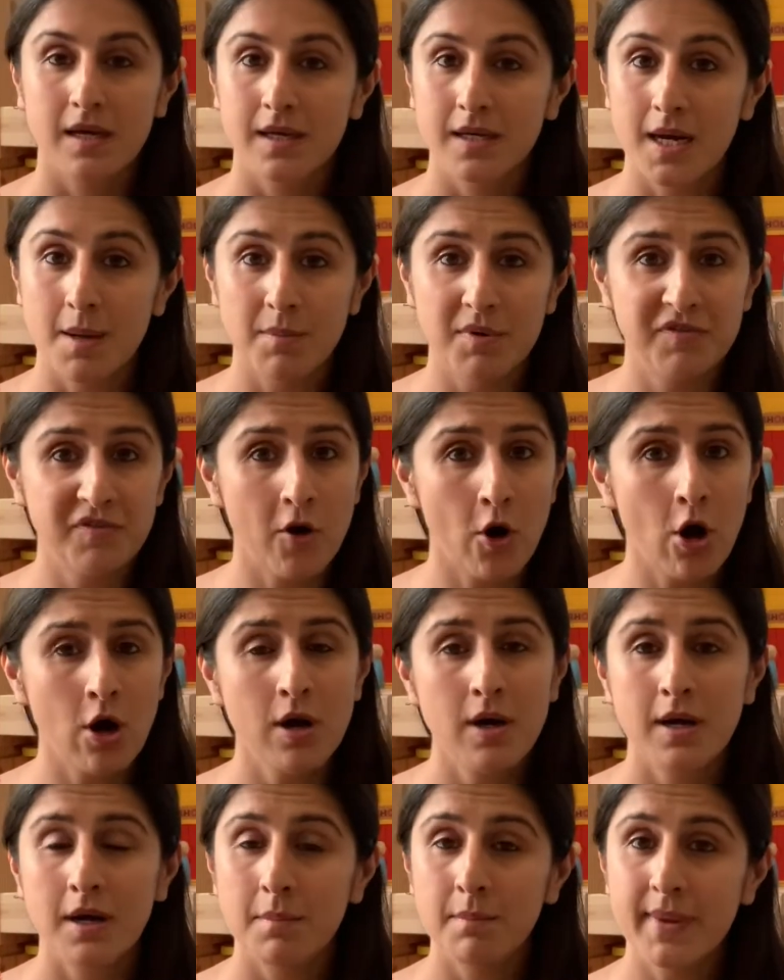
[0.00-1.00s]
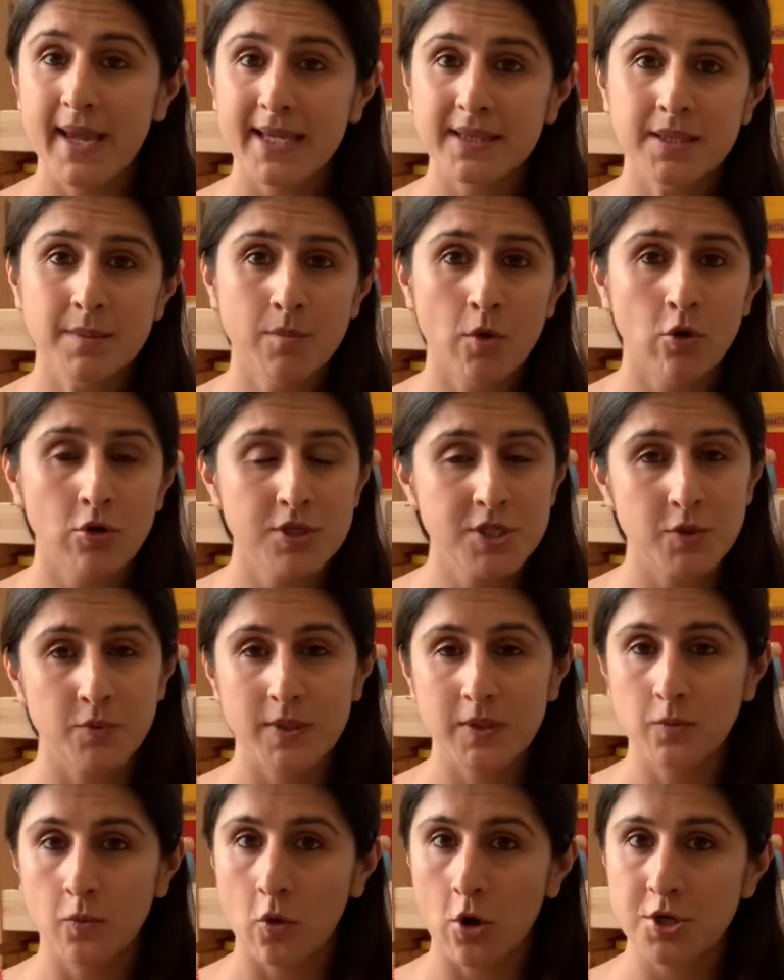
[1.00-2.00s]
Number 4, make the most
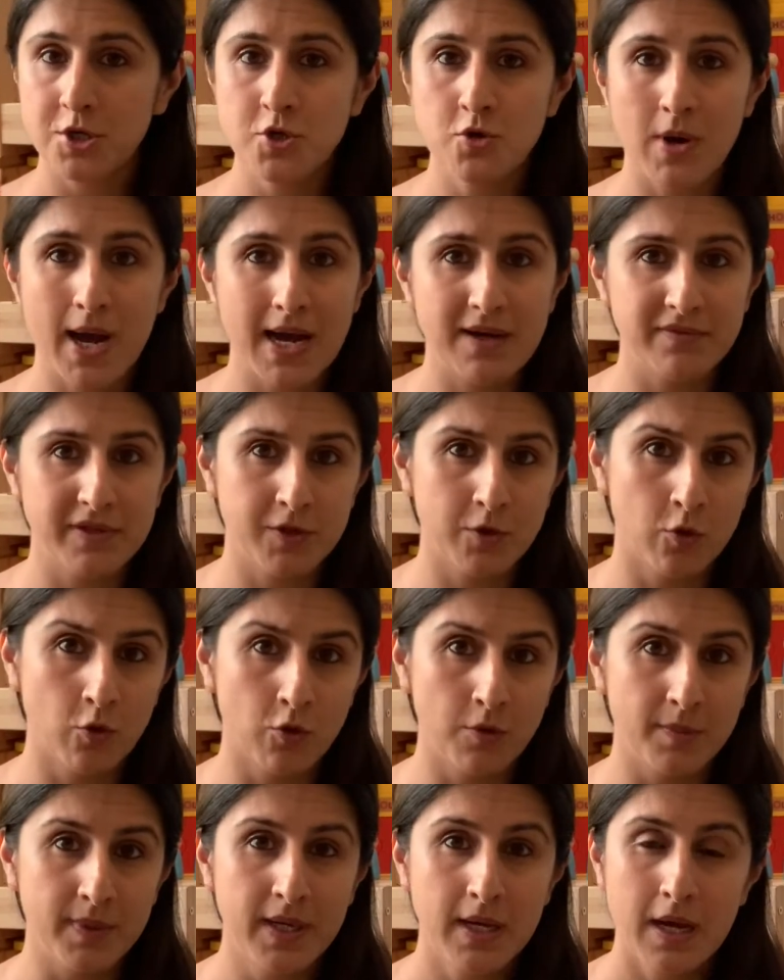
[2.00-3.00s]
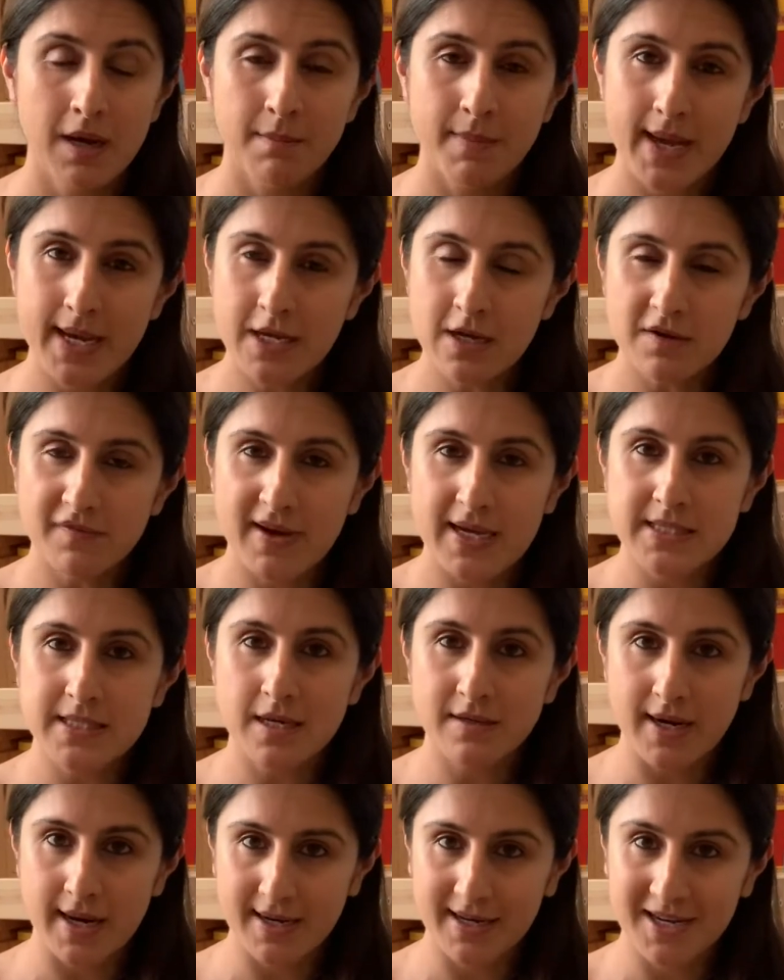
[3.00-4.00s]
with what you have at home. Many of us are
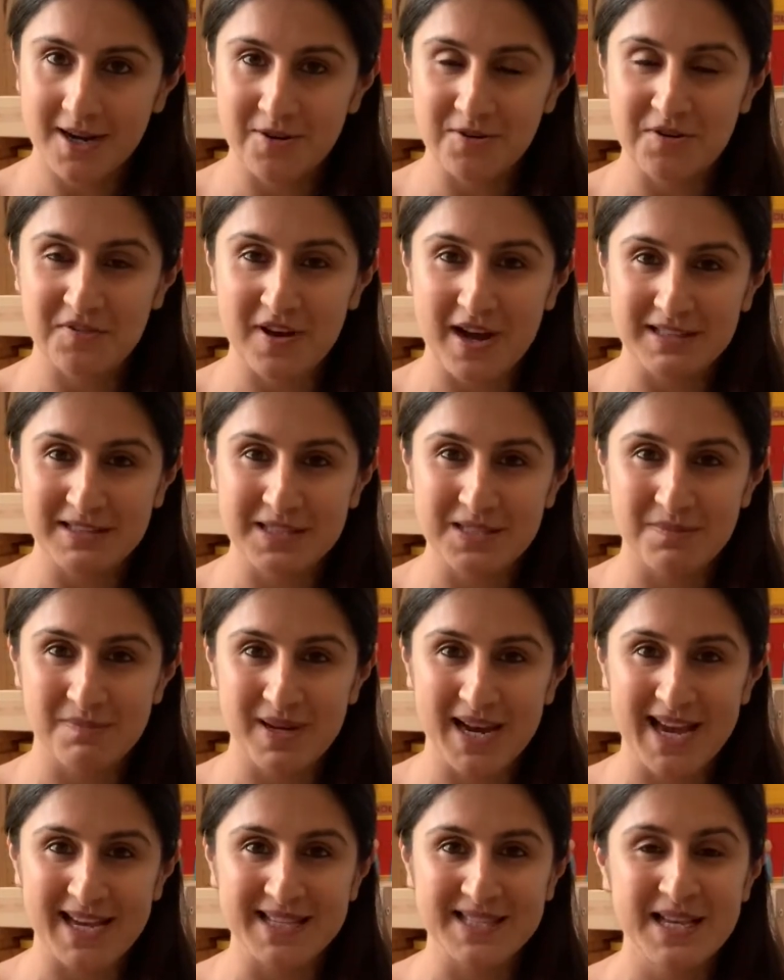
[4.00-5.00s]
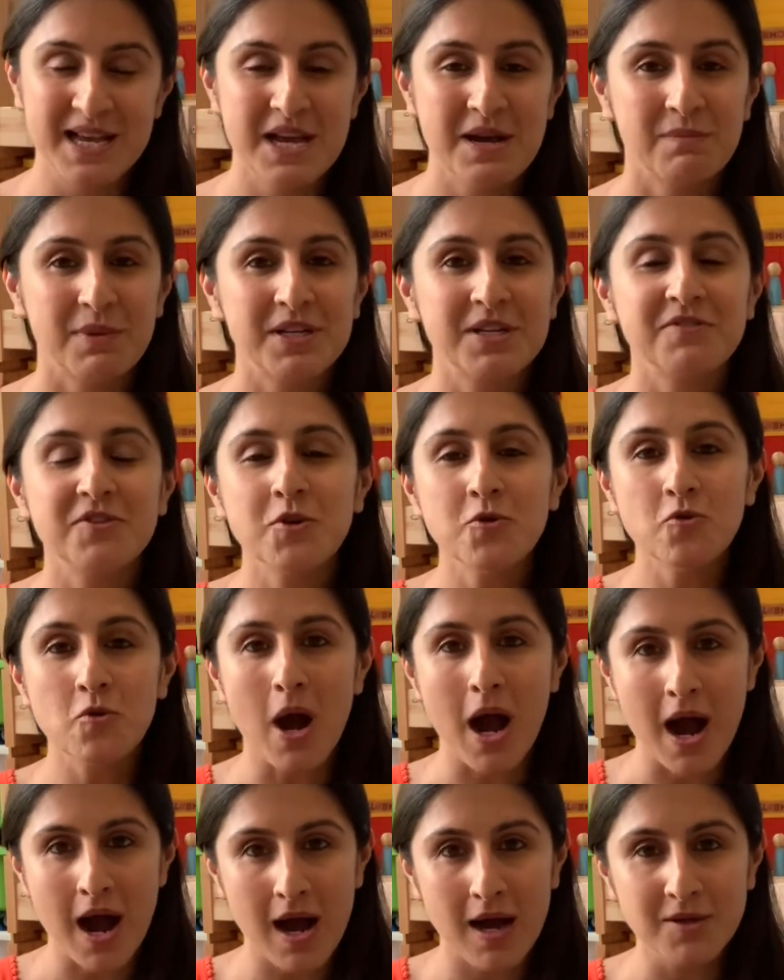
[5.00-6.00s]
running out of art supplies, but if you
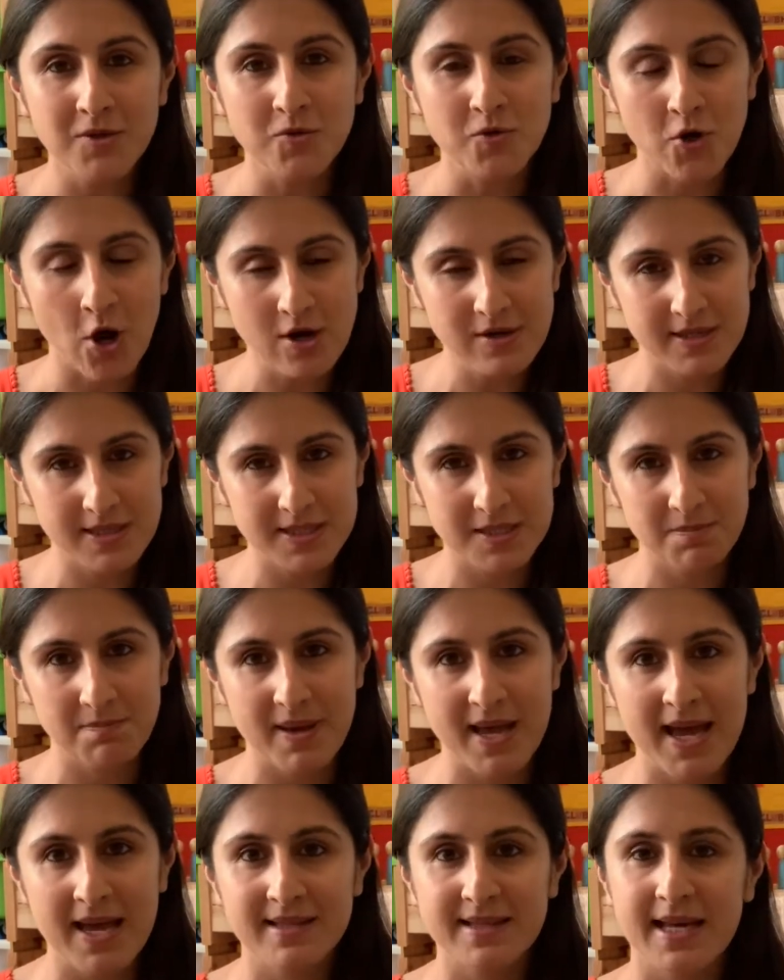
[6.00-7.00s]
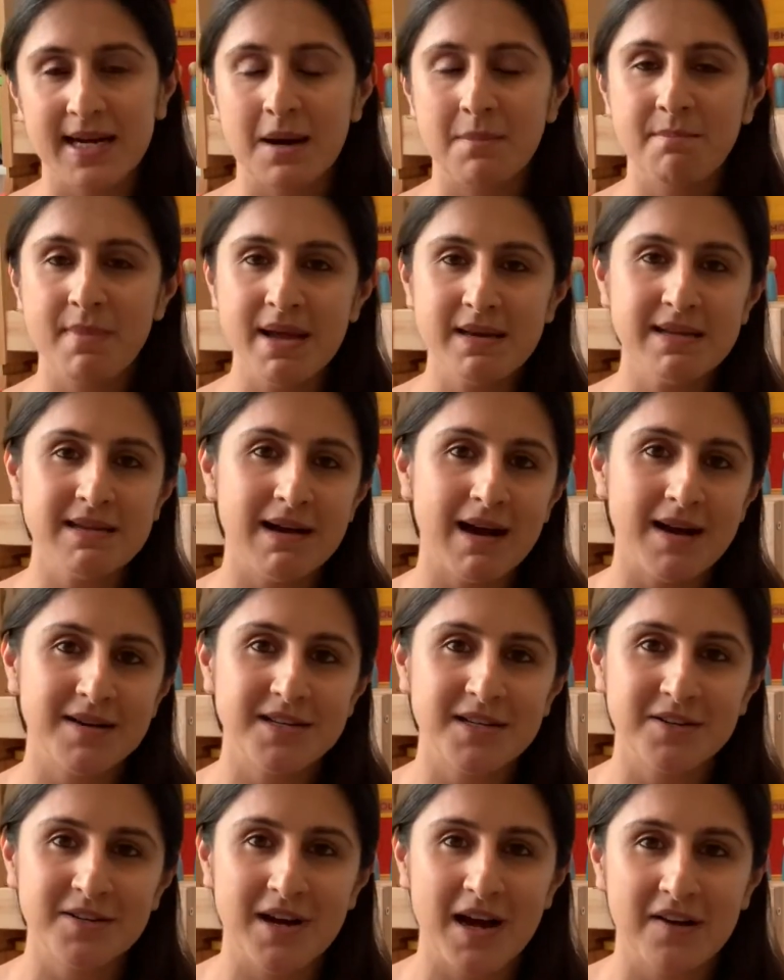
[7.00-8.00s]
are, do not despair. There are many art
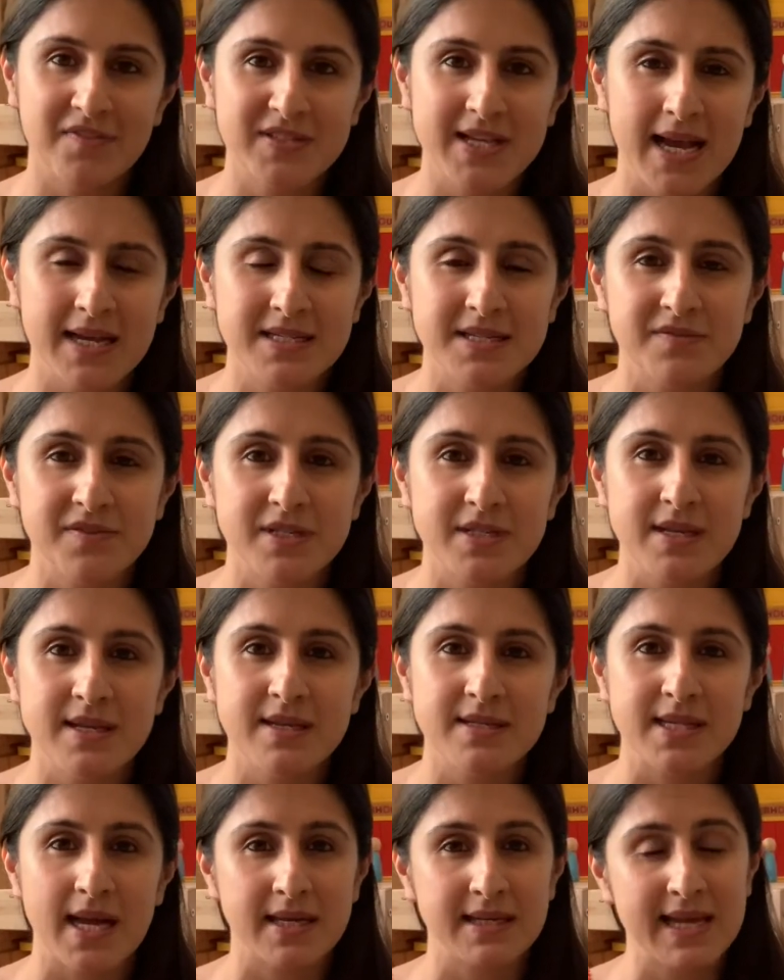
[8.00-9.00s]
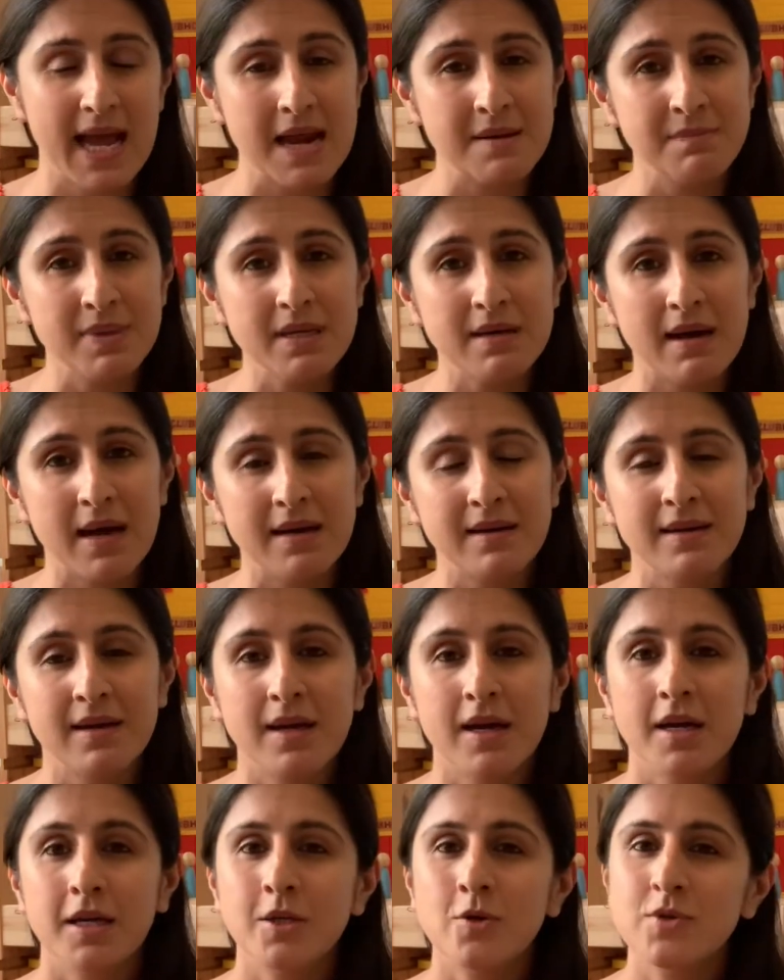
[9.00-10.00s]
and crafts activities that can be done
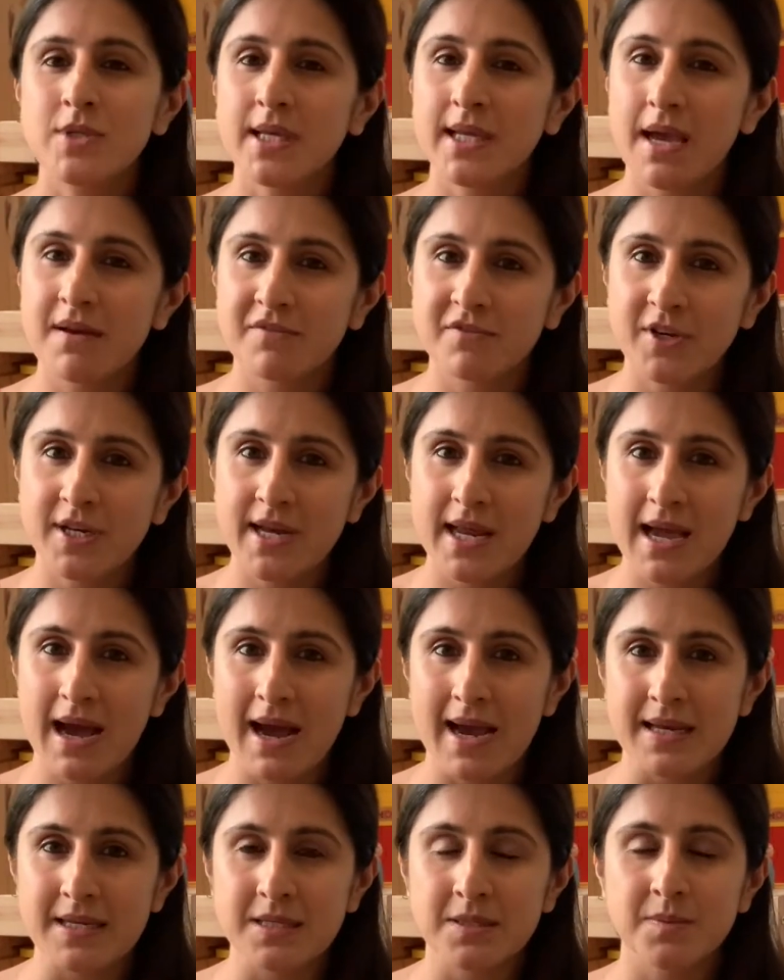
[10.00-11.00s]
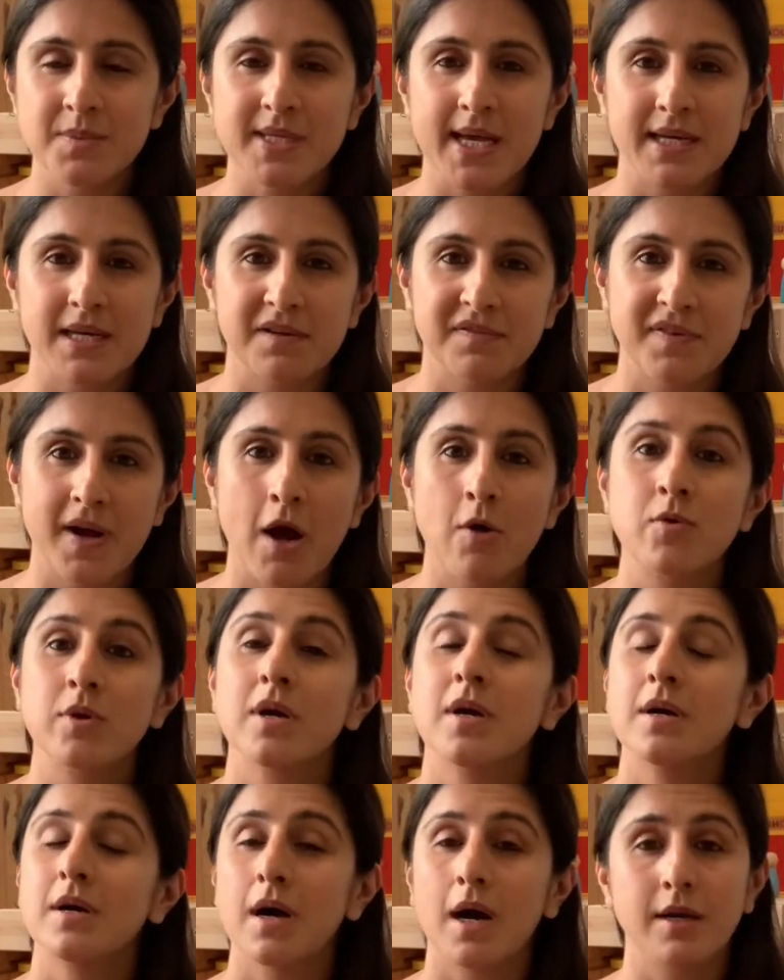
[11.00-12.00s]
using everyday items that are found
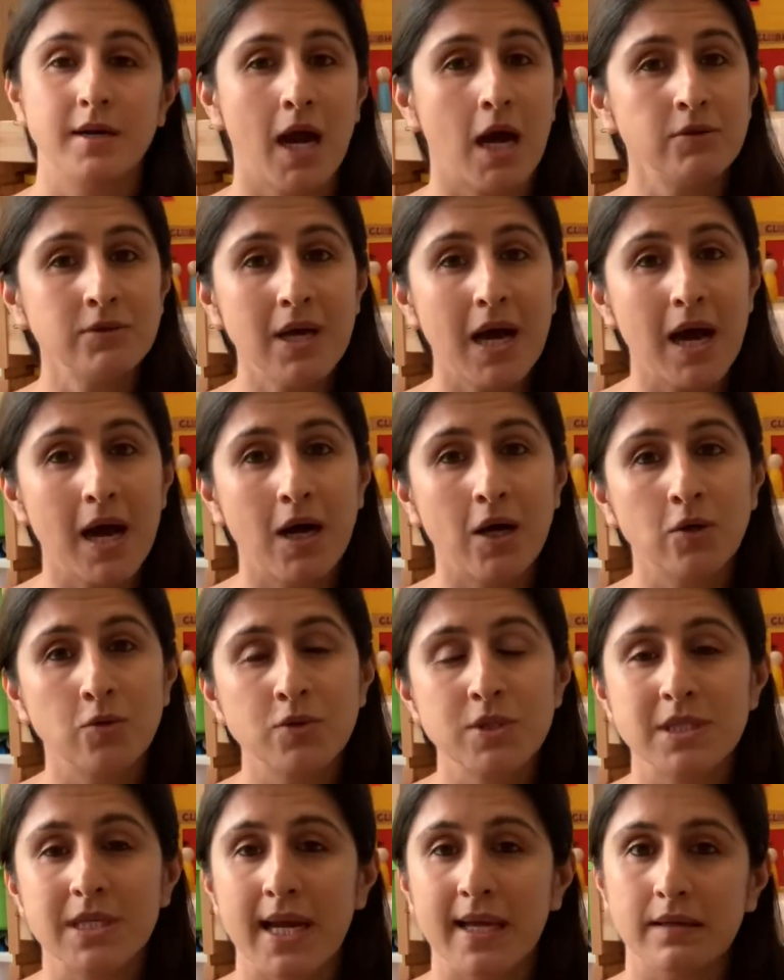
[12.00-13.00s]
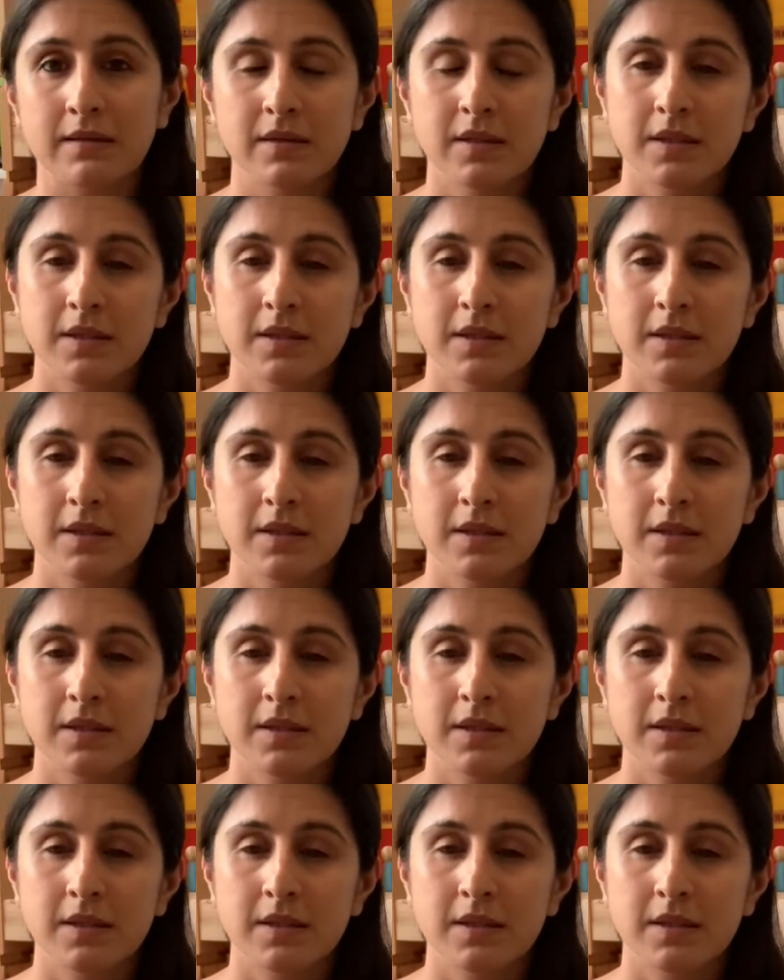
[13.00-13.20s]
around the house, like